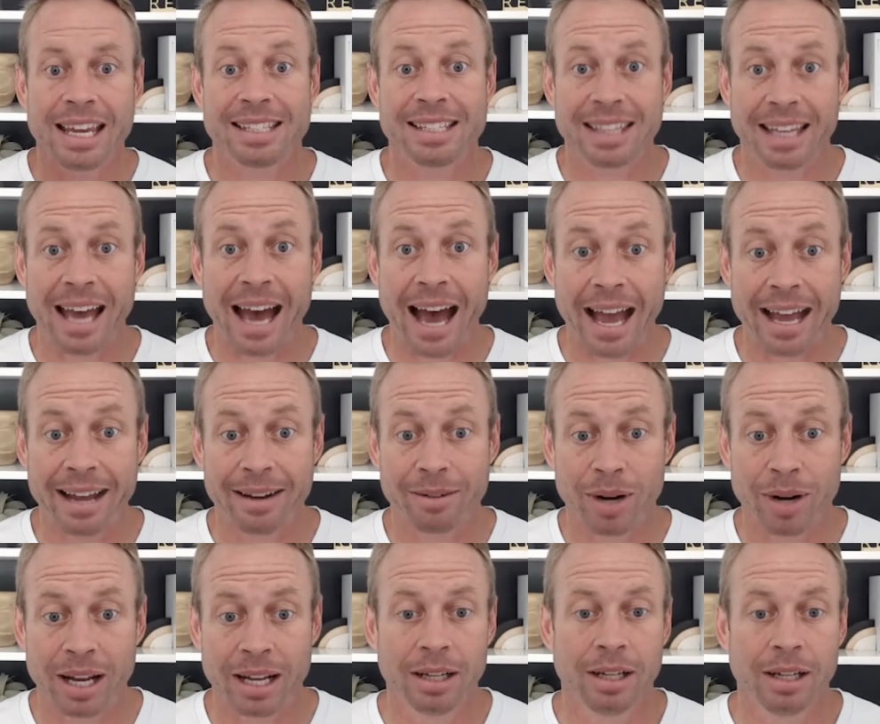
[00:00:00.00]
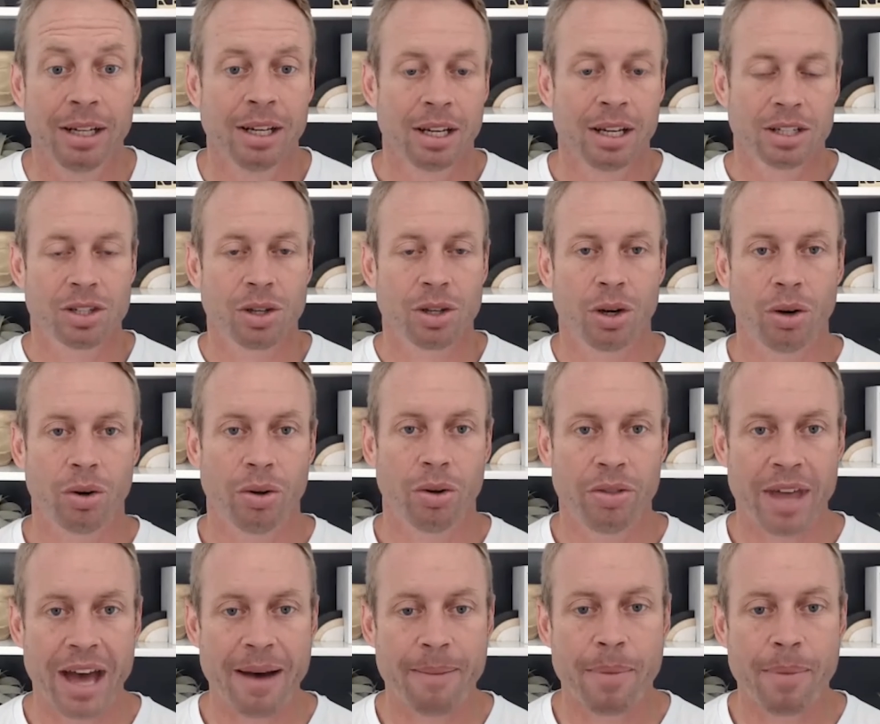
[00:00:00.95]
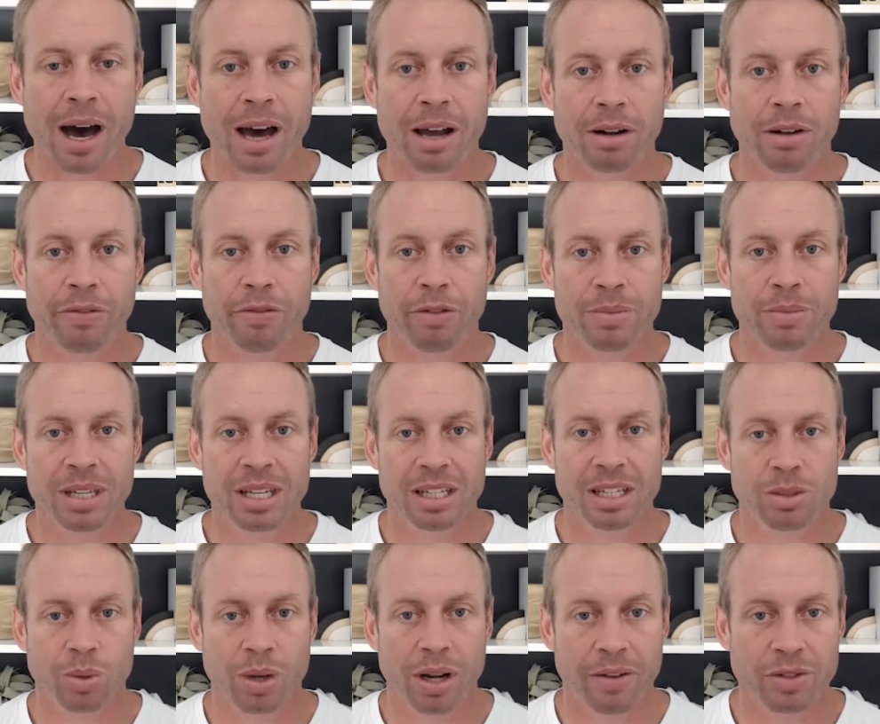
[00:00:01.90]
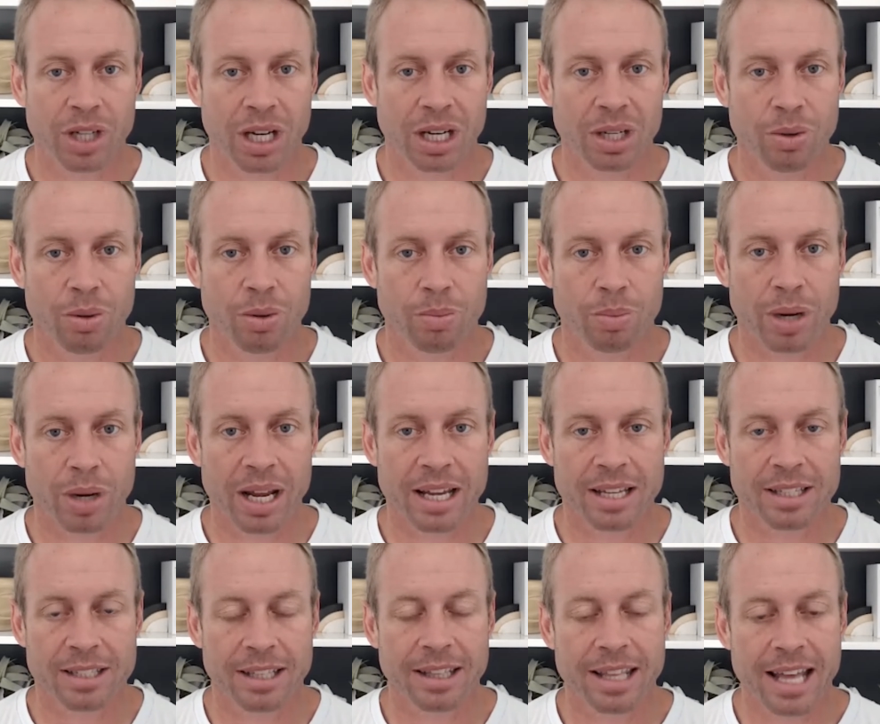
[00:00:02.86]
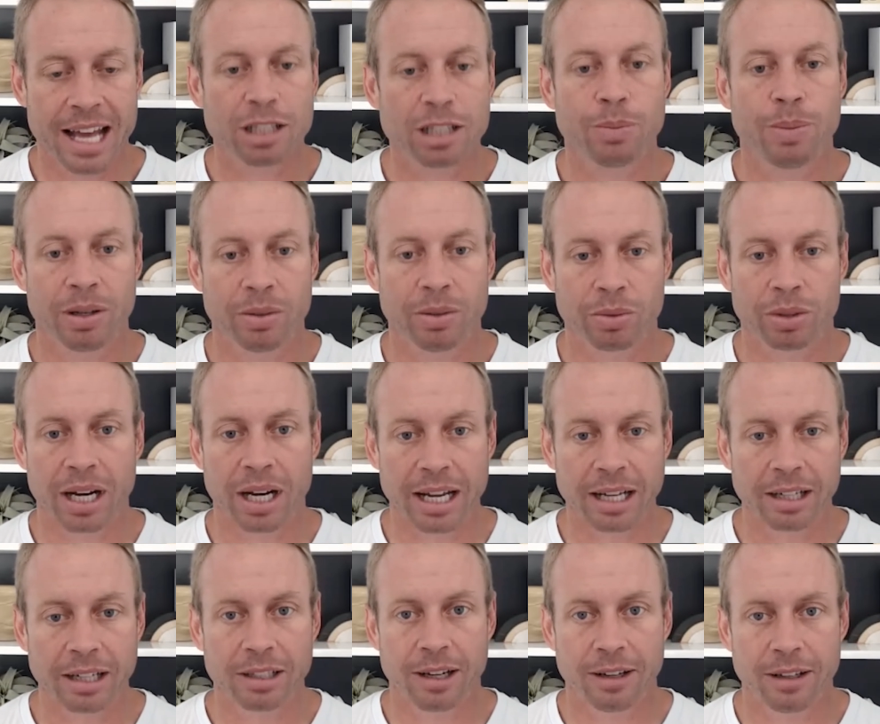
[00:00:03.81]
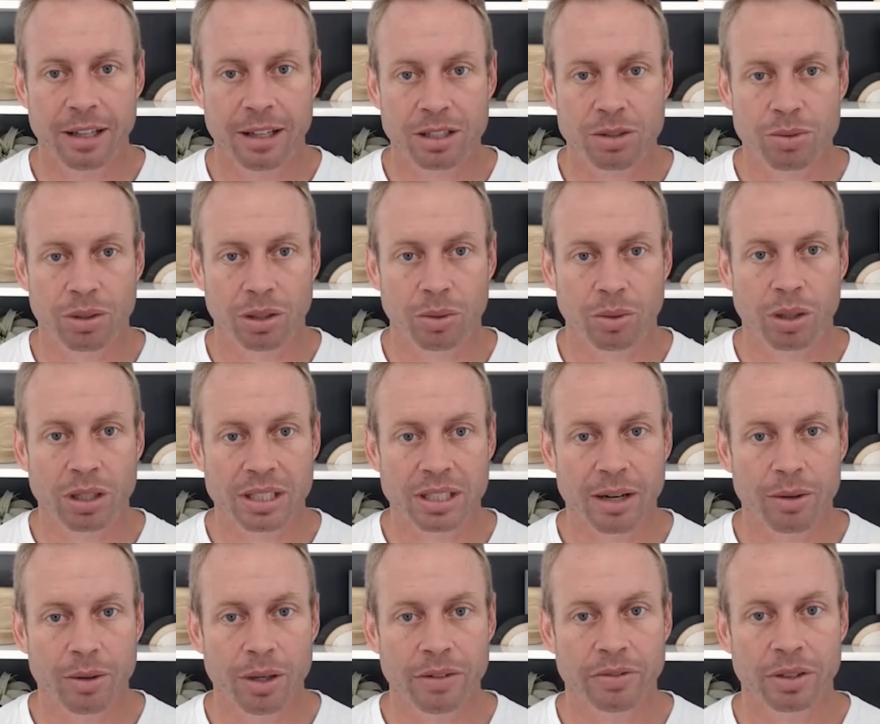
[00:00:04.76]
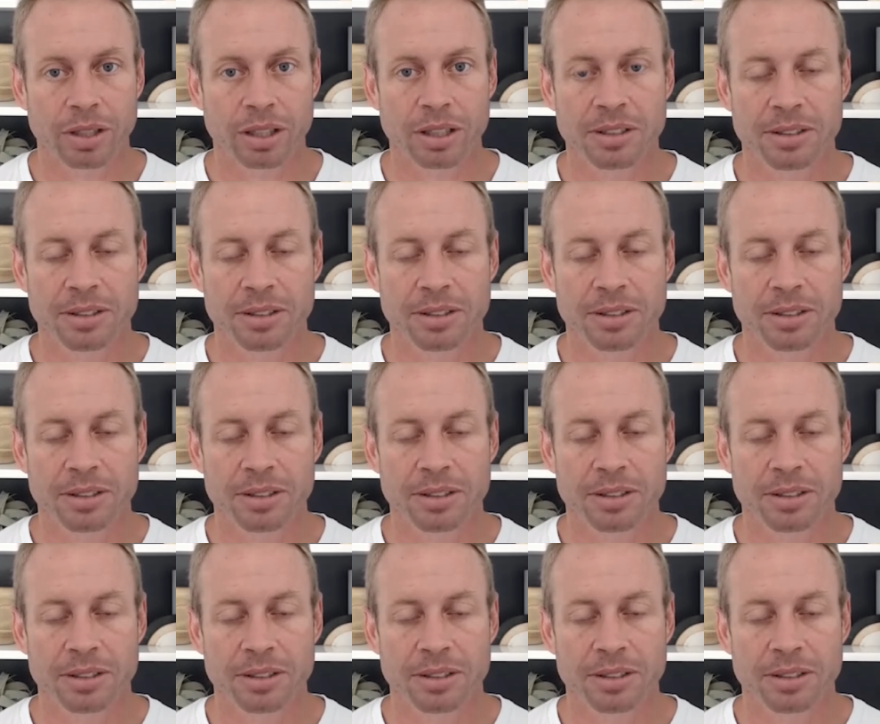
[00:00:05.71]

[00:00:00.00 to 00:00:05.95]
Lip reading: he's the guy, right? So that model for me is what I've tried to embrace, and that's been great. That's really worked out well for